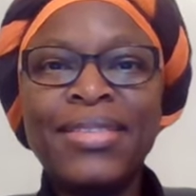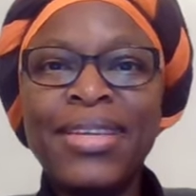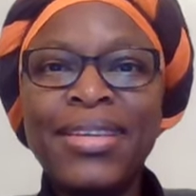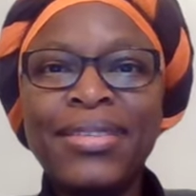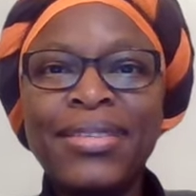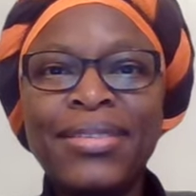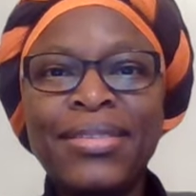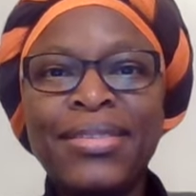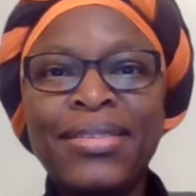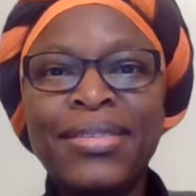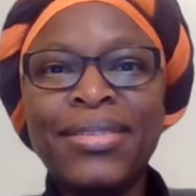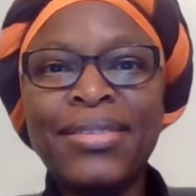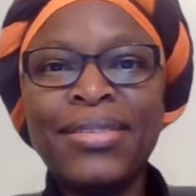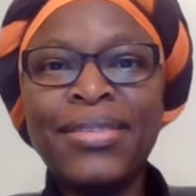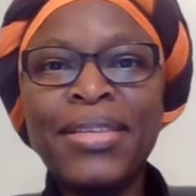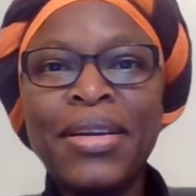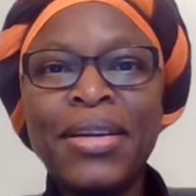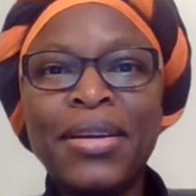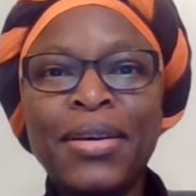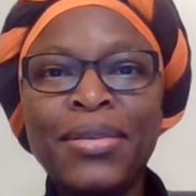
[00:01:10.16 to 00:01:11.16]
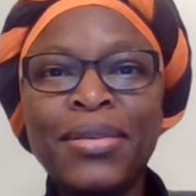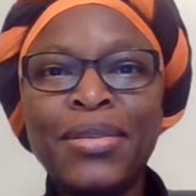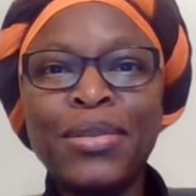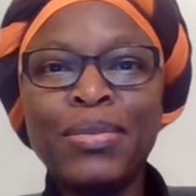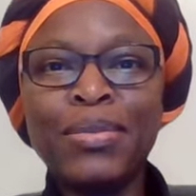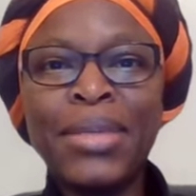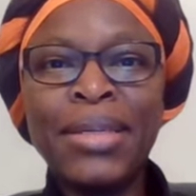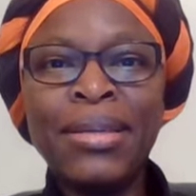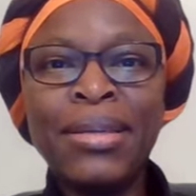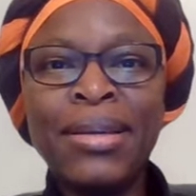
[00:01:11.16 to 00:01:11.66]
tends to turn out to
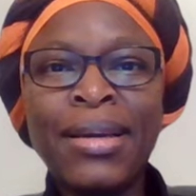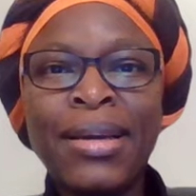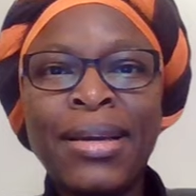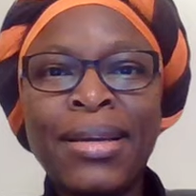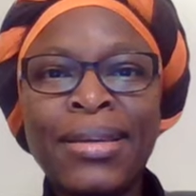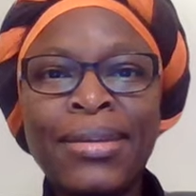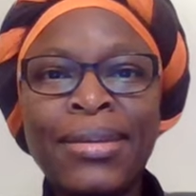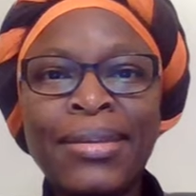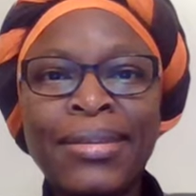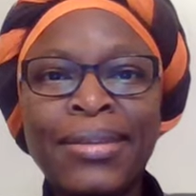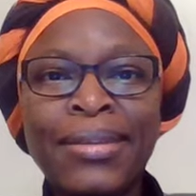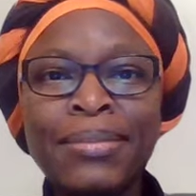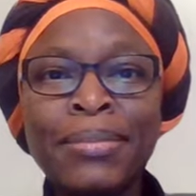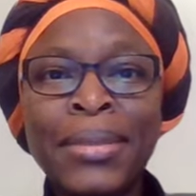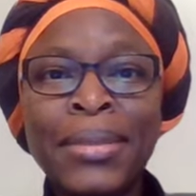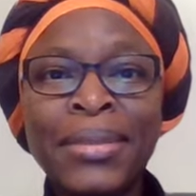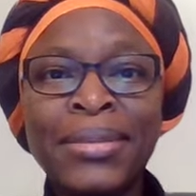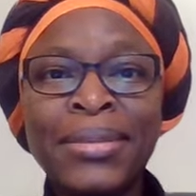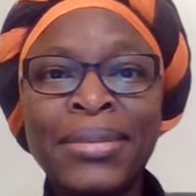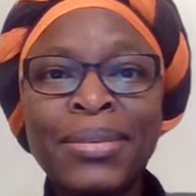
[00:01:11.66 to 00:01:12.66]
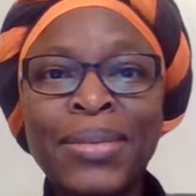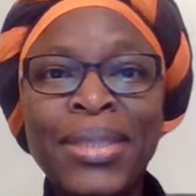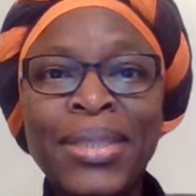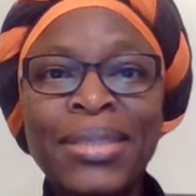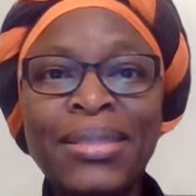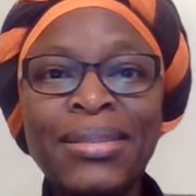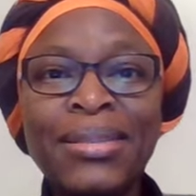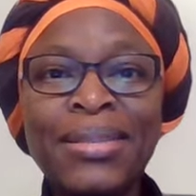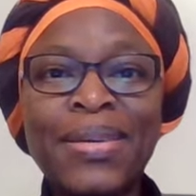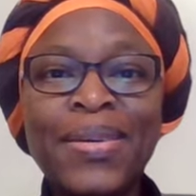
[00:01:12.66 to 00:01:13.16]
be like a month
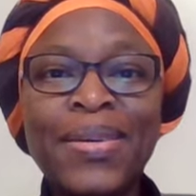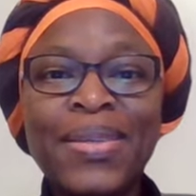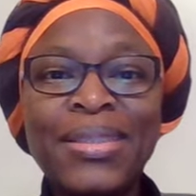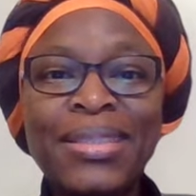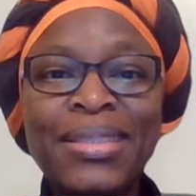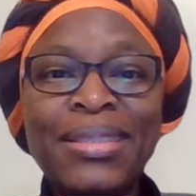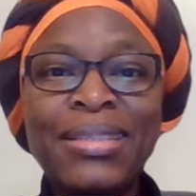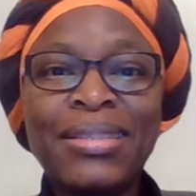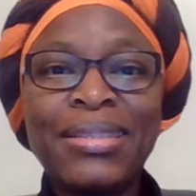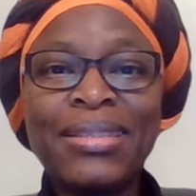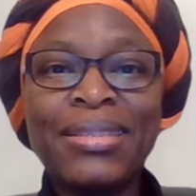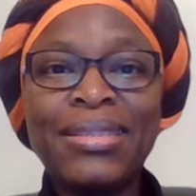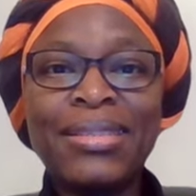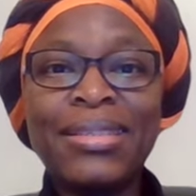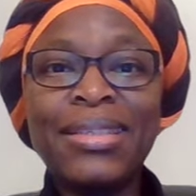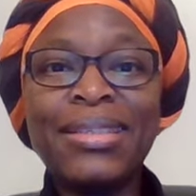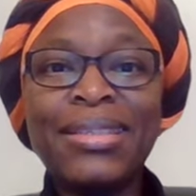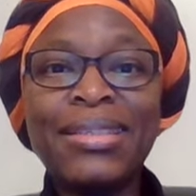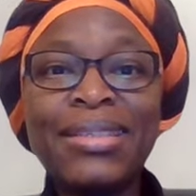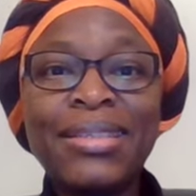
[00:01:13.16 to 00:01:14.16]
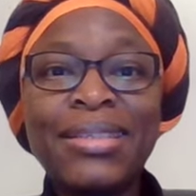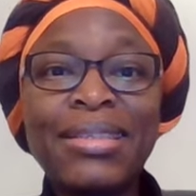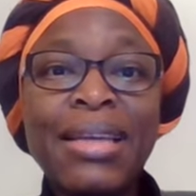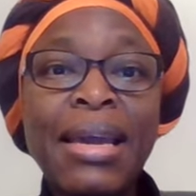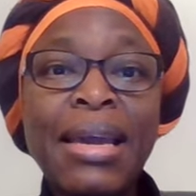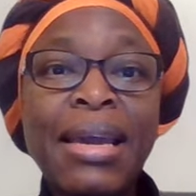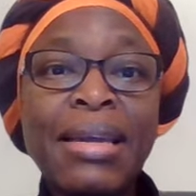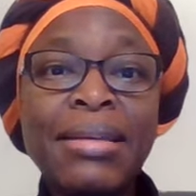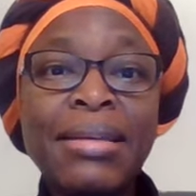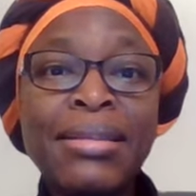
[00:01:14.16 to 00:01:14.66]
which has got 60
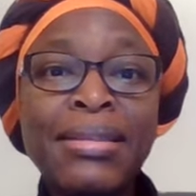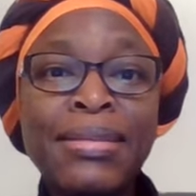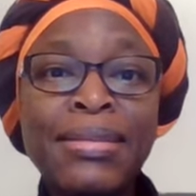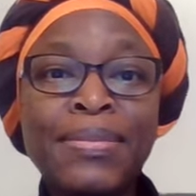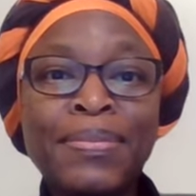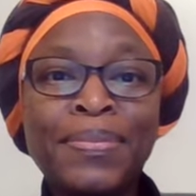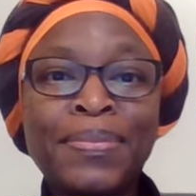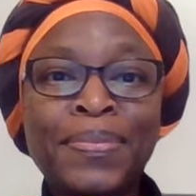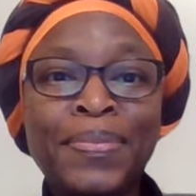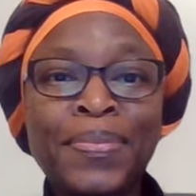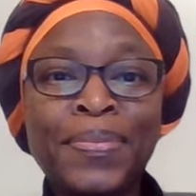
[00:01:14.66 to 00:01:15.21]
days.